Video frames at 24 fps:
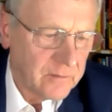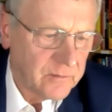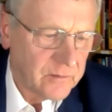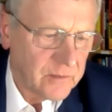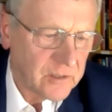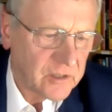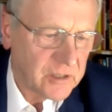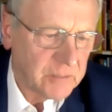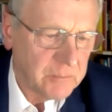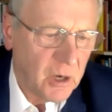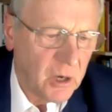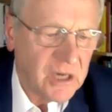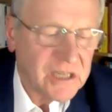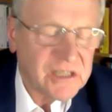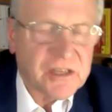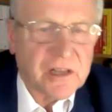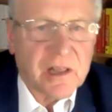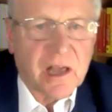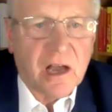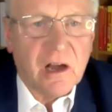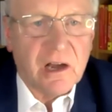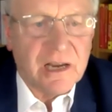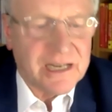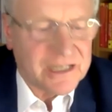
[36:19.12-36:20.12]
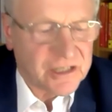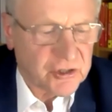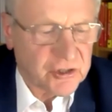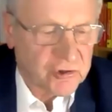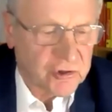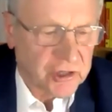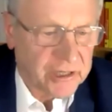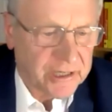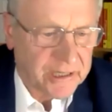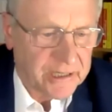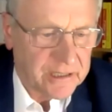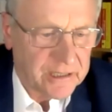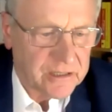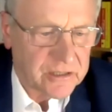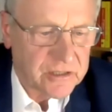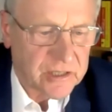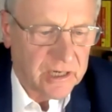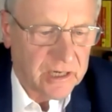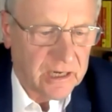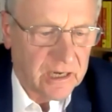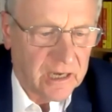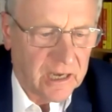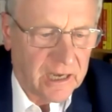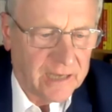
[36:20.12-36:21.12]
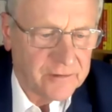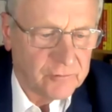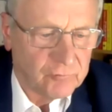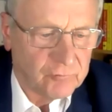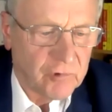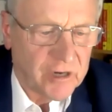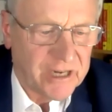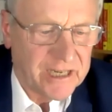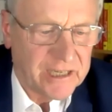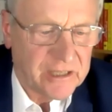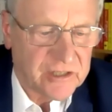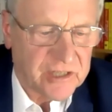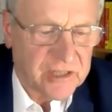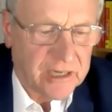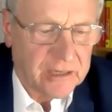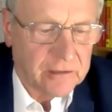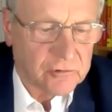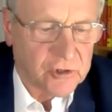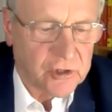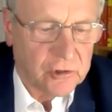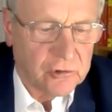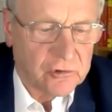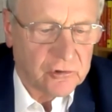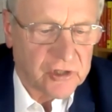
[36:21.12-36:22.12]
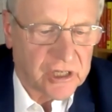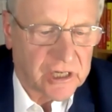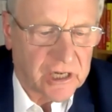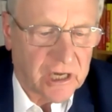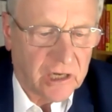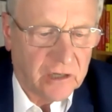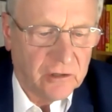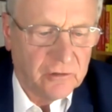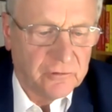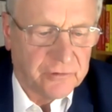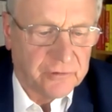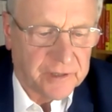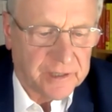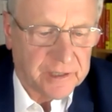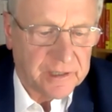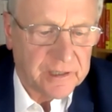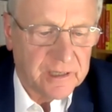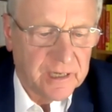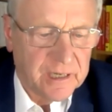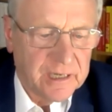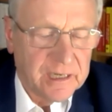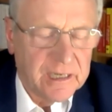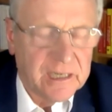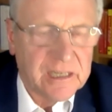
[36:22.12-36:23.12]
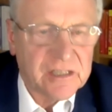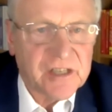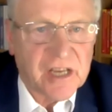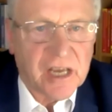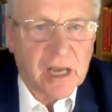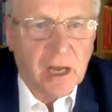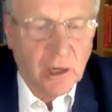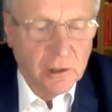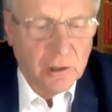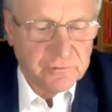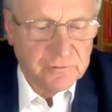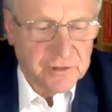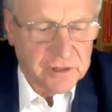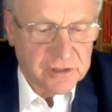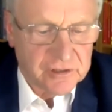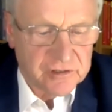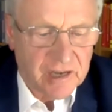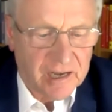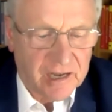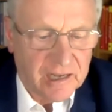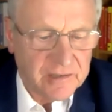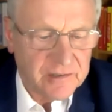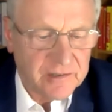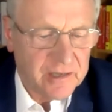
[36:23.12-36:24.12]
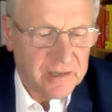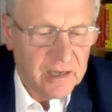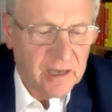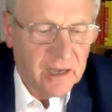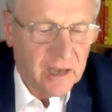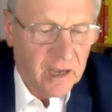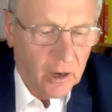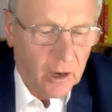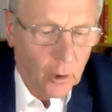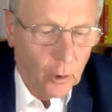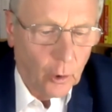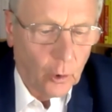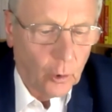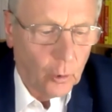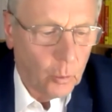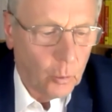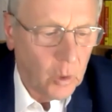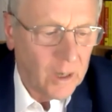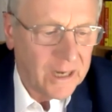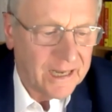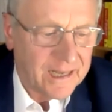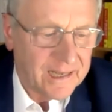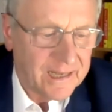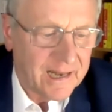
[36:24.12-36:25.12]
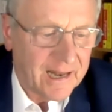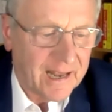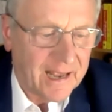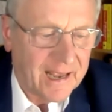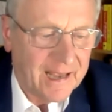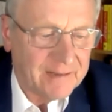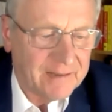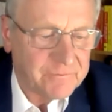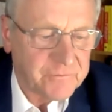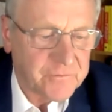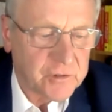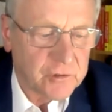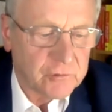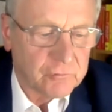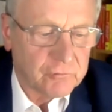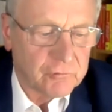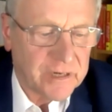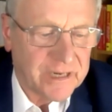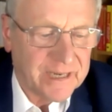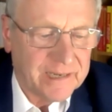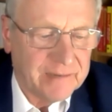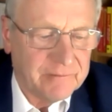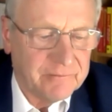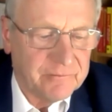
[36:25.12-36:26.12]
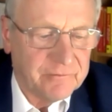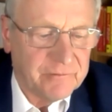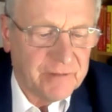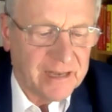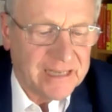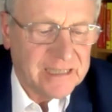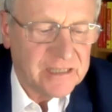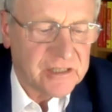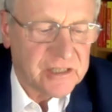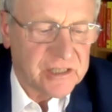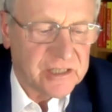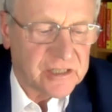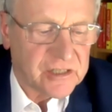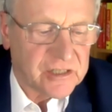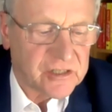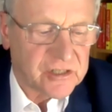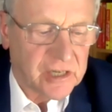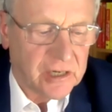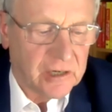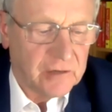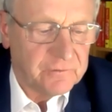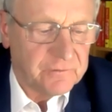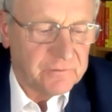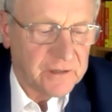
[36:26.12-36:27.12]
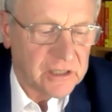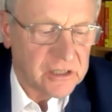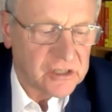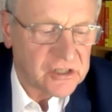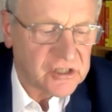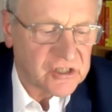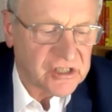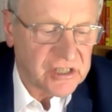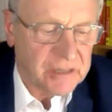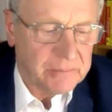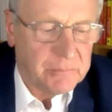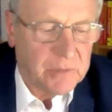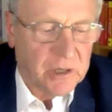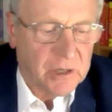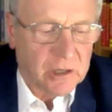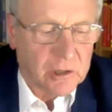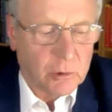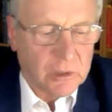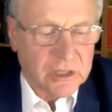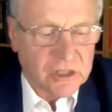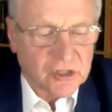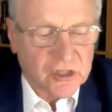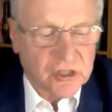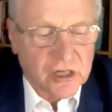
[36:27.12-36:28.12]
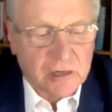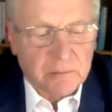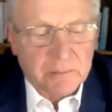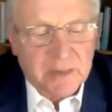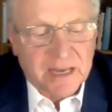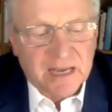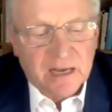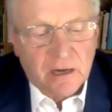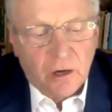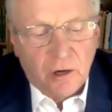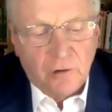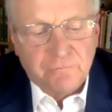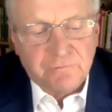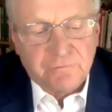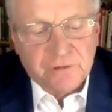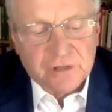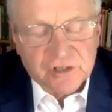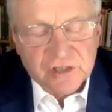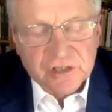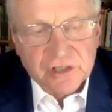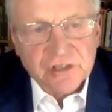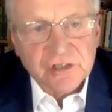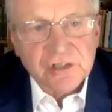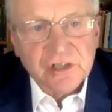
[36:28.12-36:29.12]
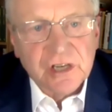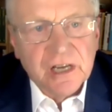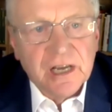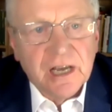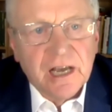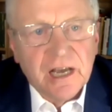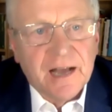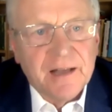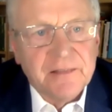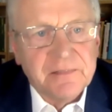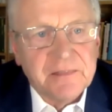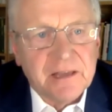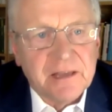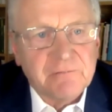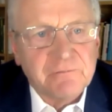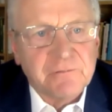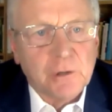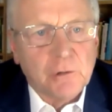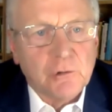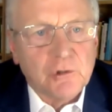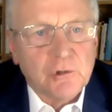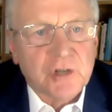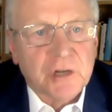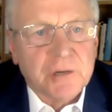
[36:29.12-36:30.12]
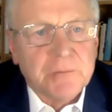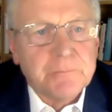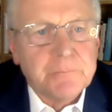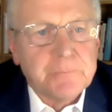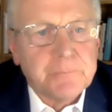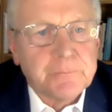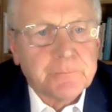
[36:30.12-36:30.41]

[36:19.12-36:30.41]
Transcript: the demise of the high street uh, and retail due to COVID, is it overdone or will it have to reinvent itself? And a similar question about offices and their future.